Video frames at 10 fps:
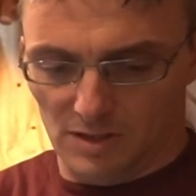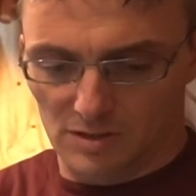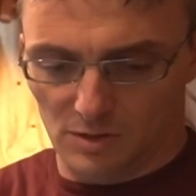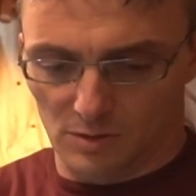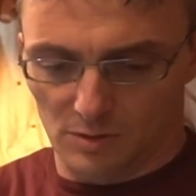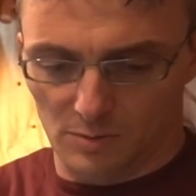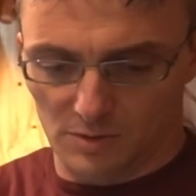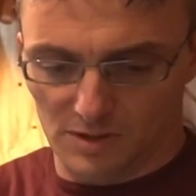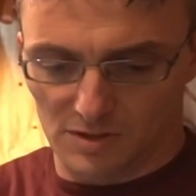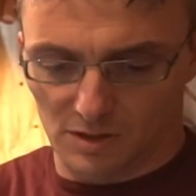So
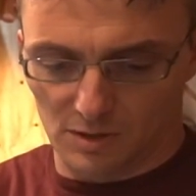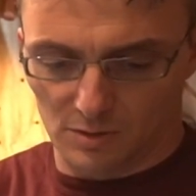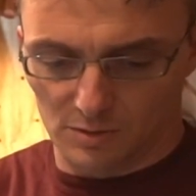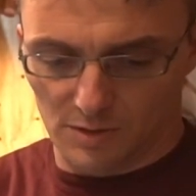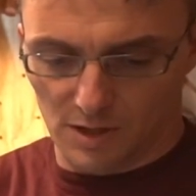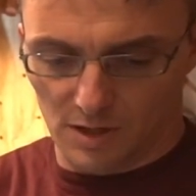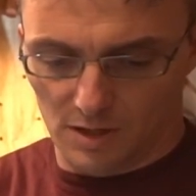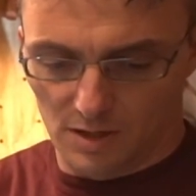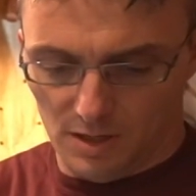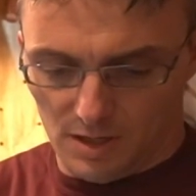with the starting hold there
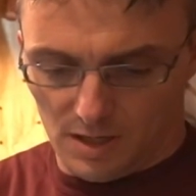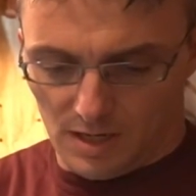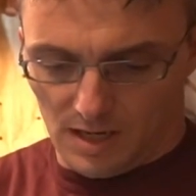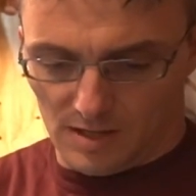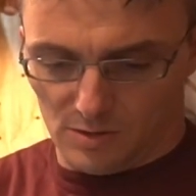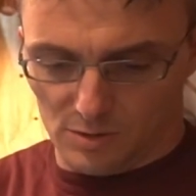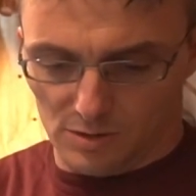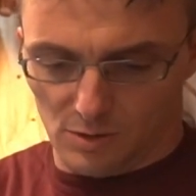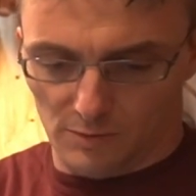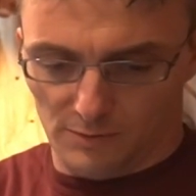and those
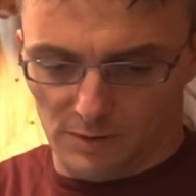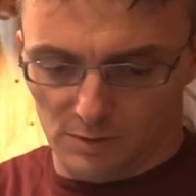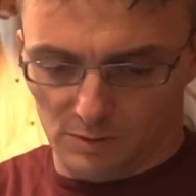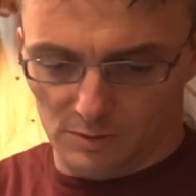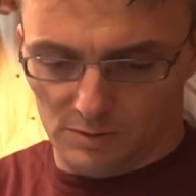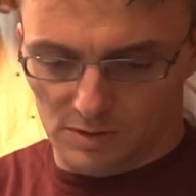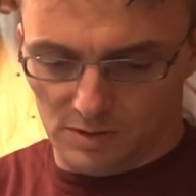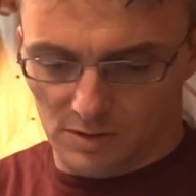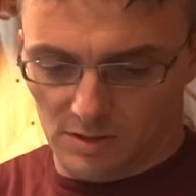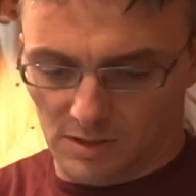low feet
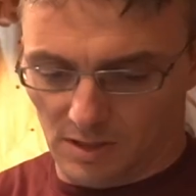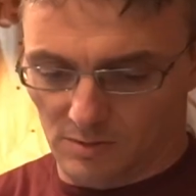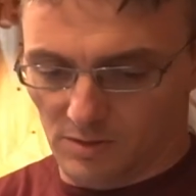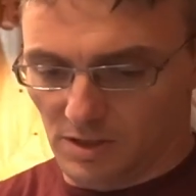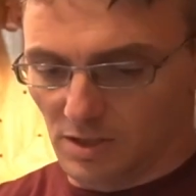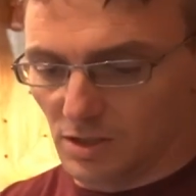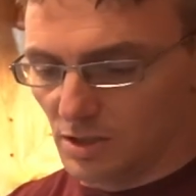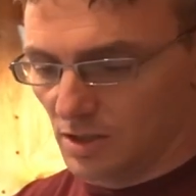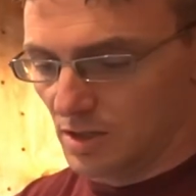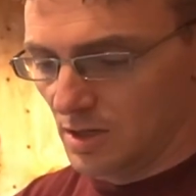holds down here,